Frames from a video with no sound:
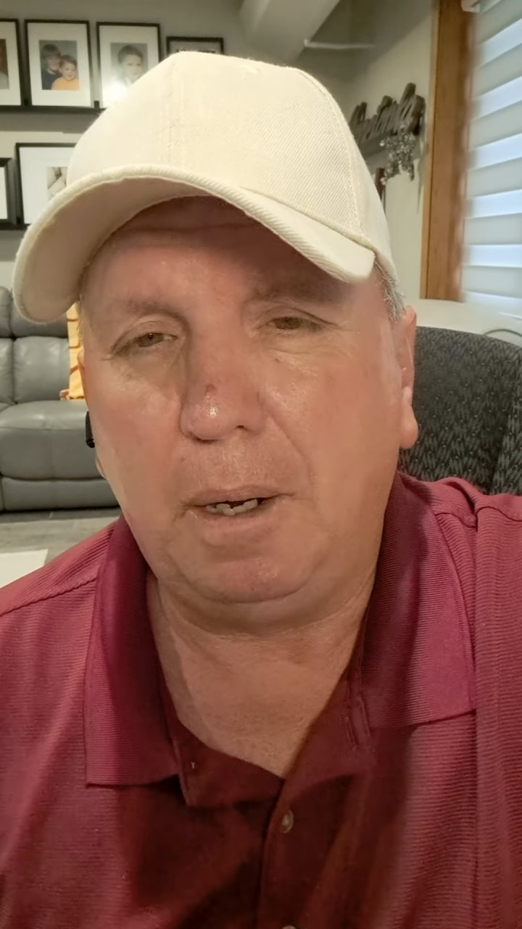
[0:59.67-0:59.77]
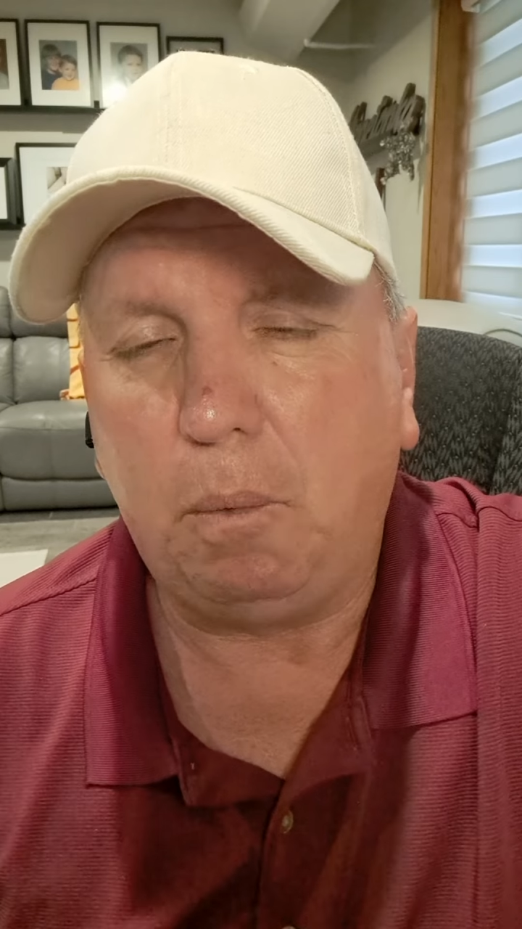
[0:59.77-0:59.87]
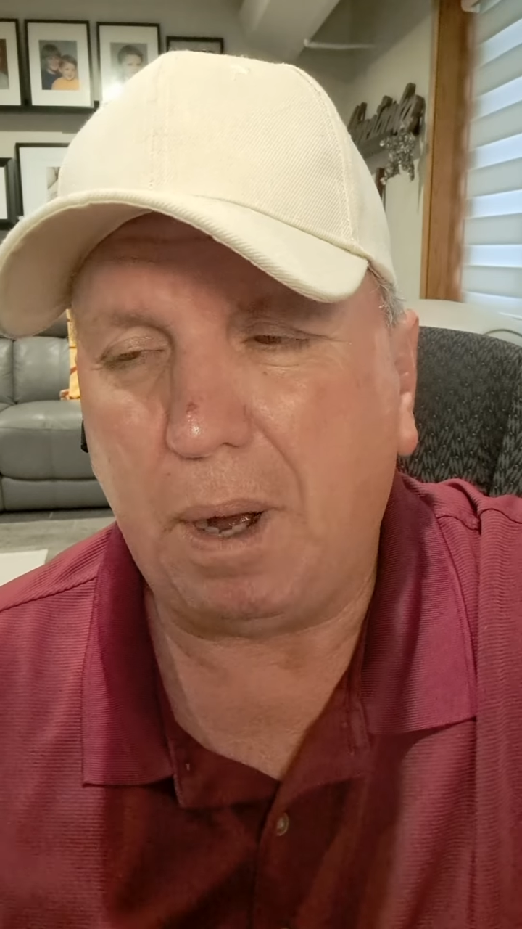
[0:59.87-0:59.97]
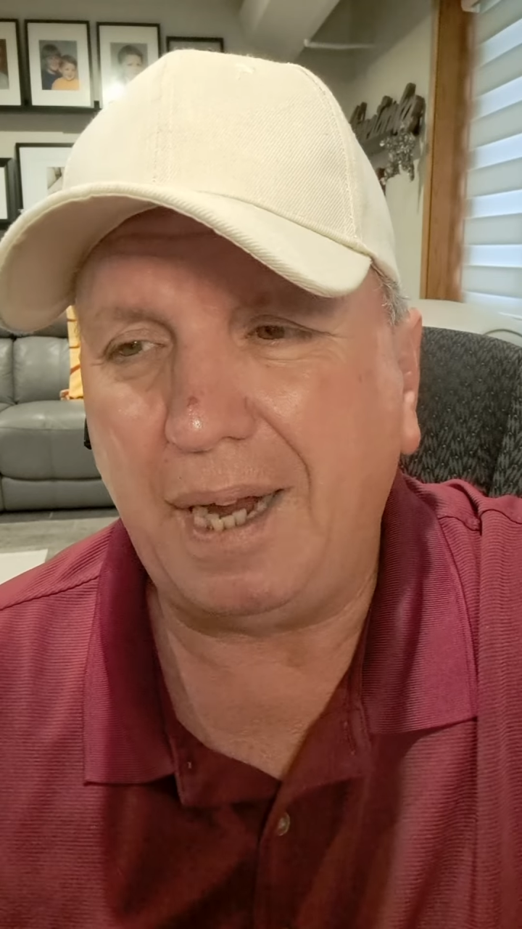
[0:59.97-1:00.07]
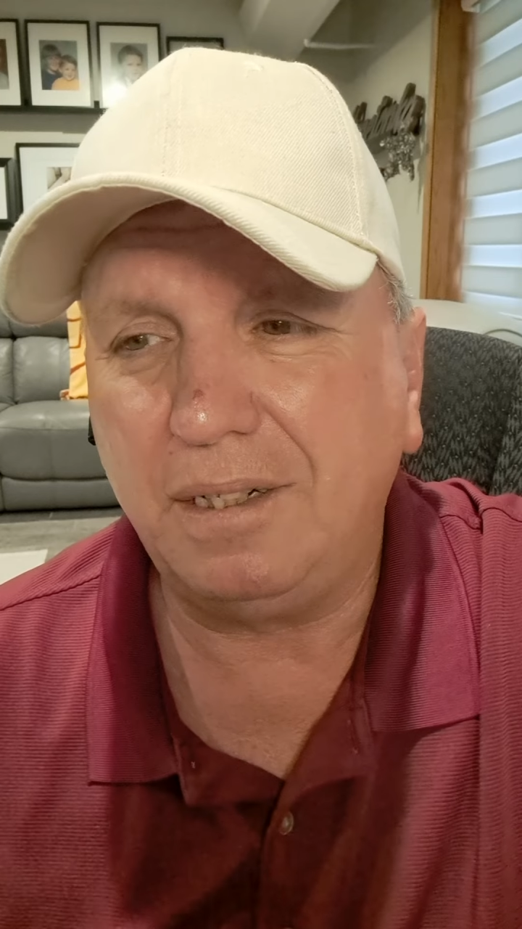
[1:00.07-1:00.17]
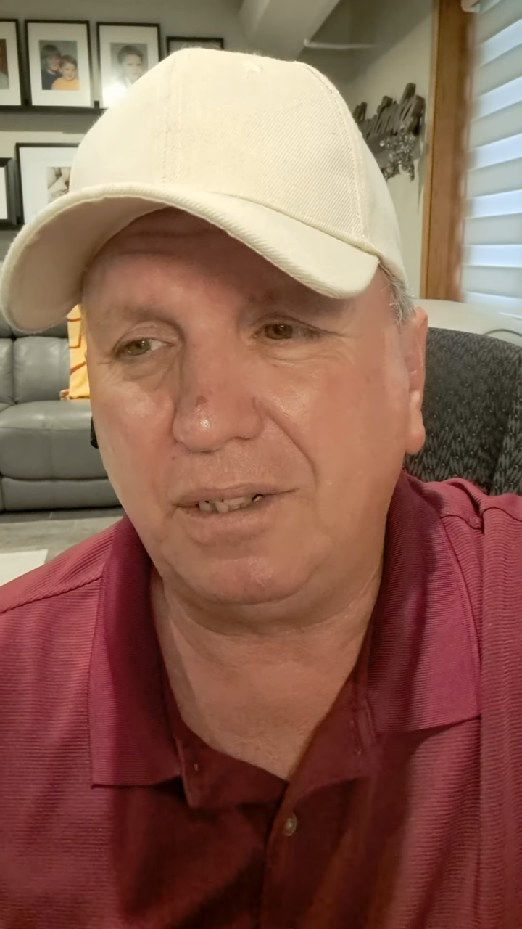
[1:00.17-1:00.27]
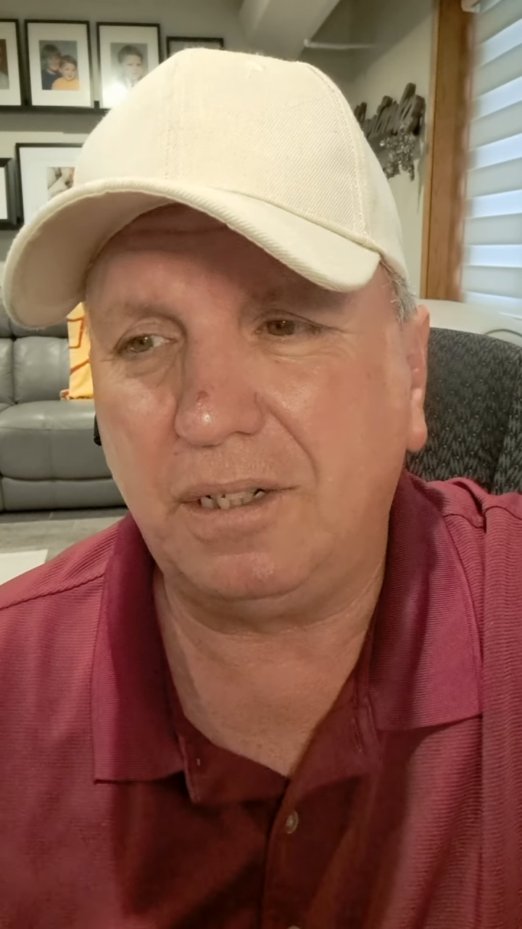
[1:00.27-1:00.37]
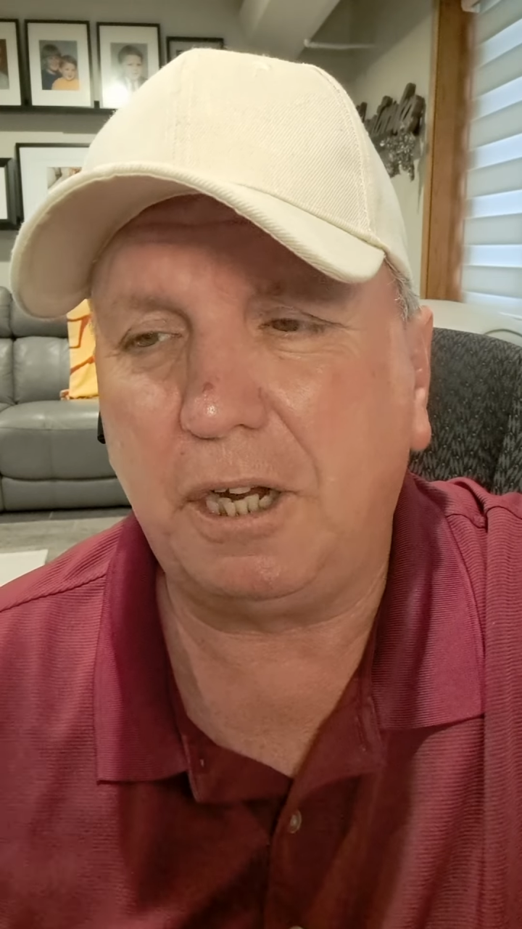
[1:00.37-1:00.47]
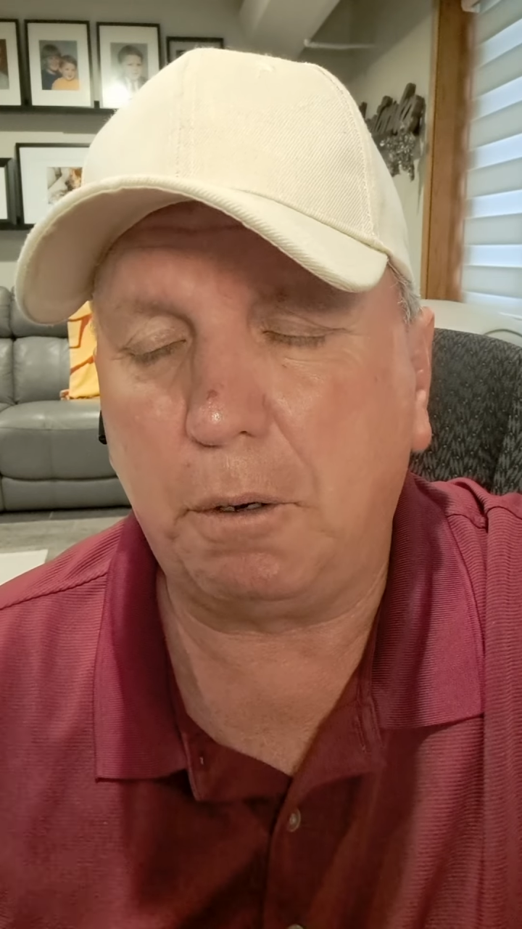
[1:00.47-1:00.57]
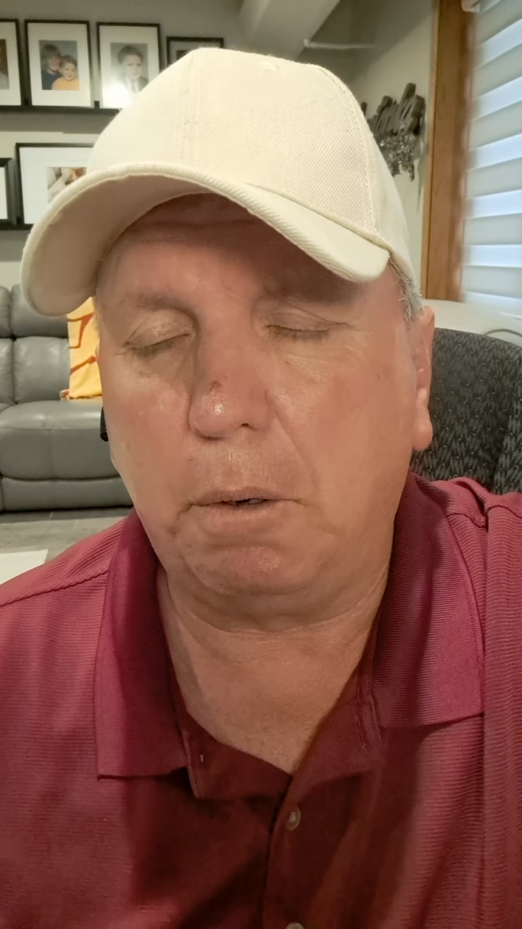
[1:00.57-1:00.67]
Why
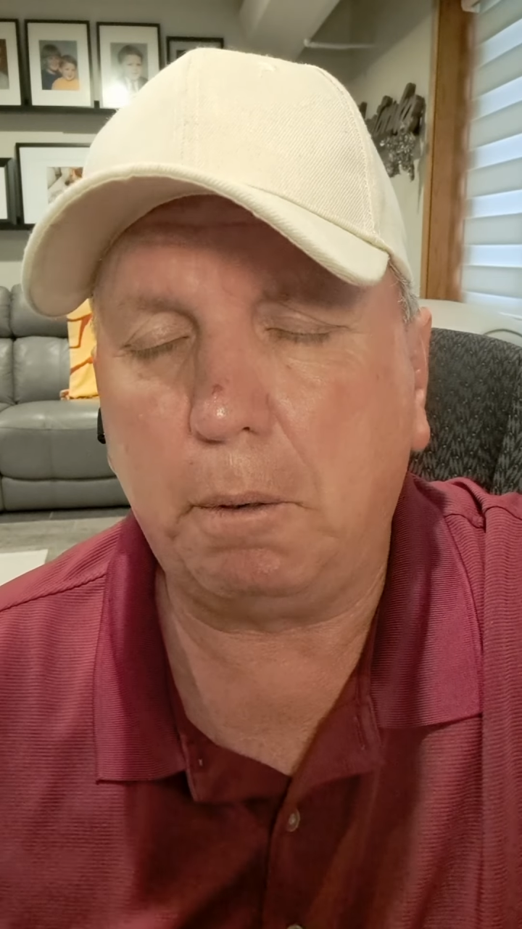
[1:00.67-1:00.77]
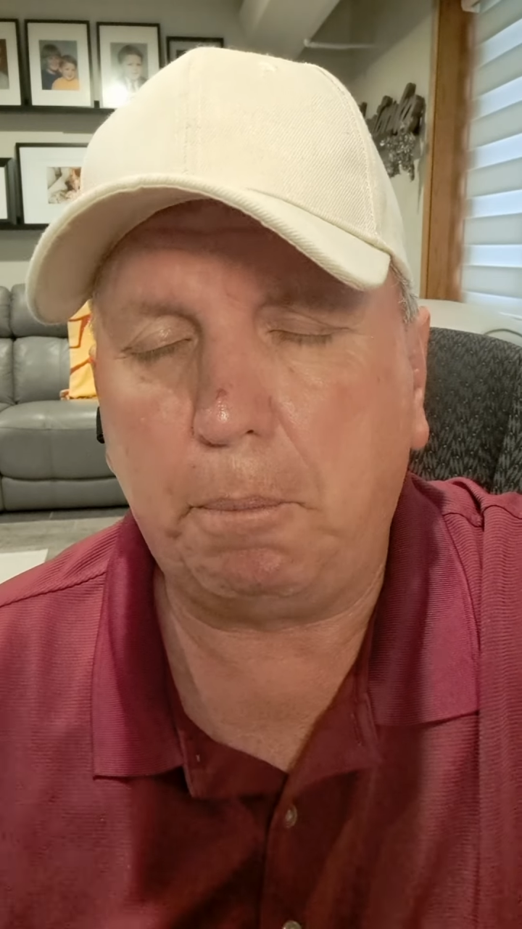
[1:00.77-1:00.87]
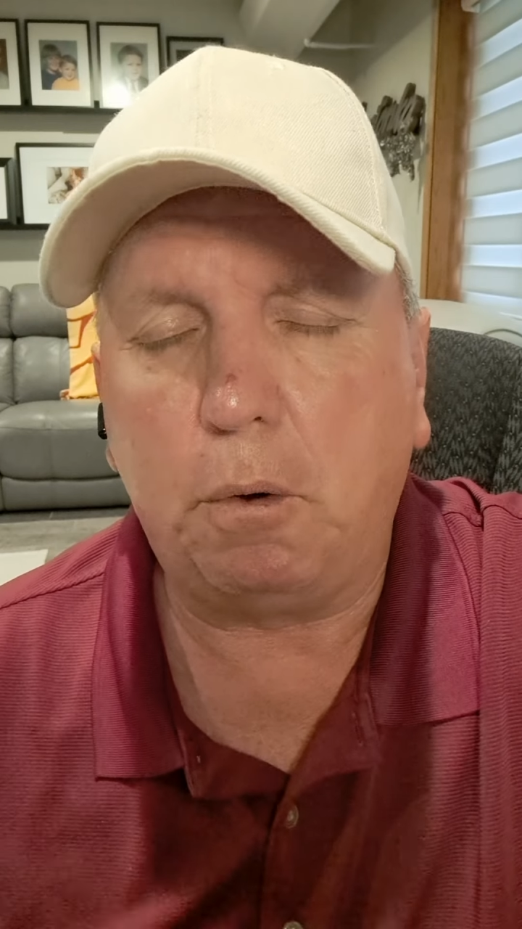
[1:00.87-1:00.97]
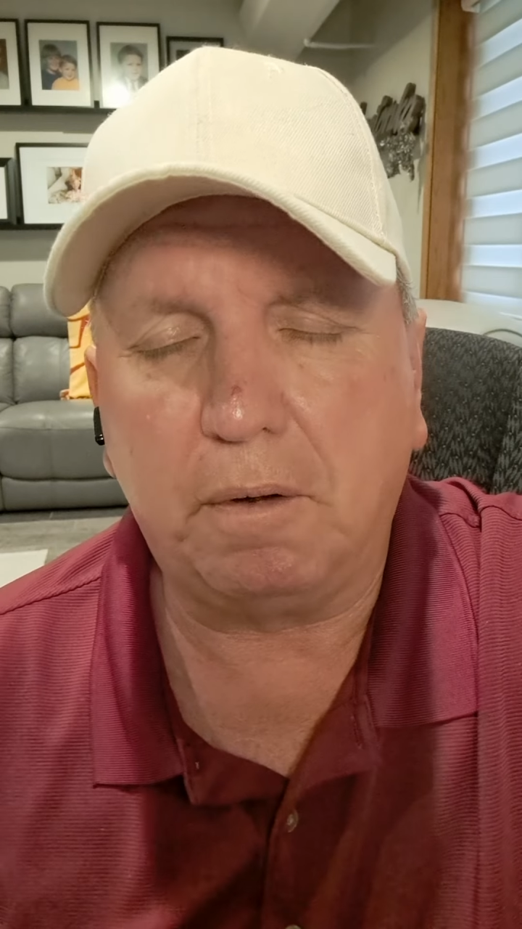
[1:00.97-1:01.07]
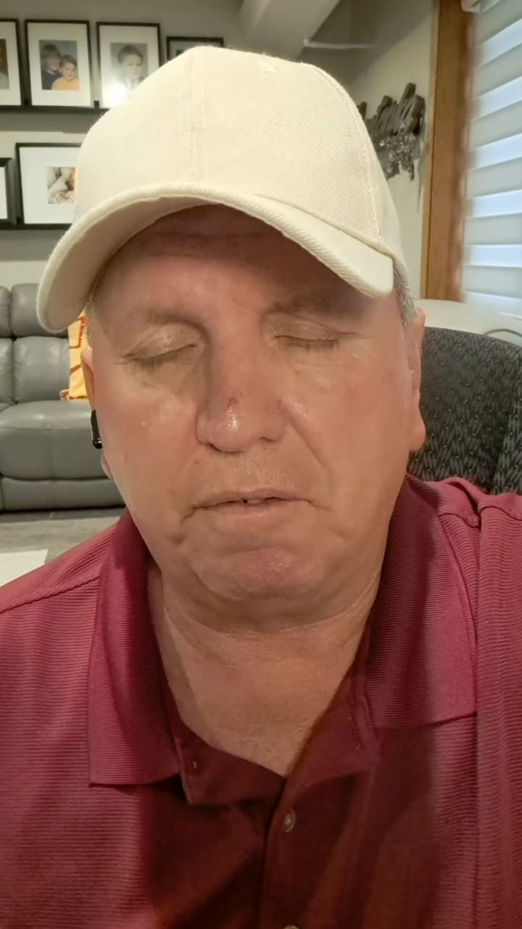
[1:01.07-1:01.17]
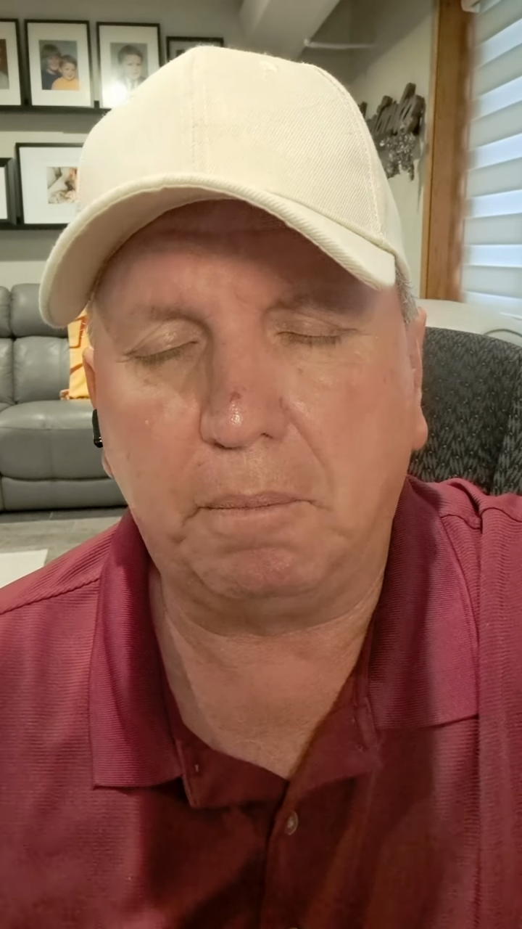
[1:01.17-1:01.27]
isn't there a report